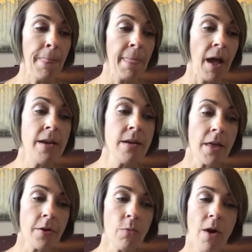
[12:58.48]

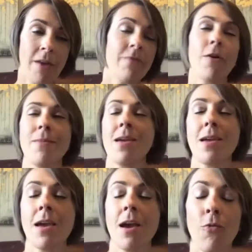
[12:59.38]
Another one for
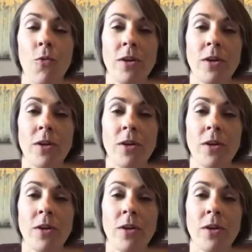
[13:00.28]
me was the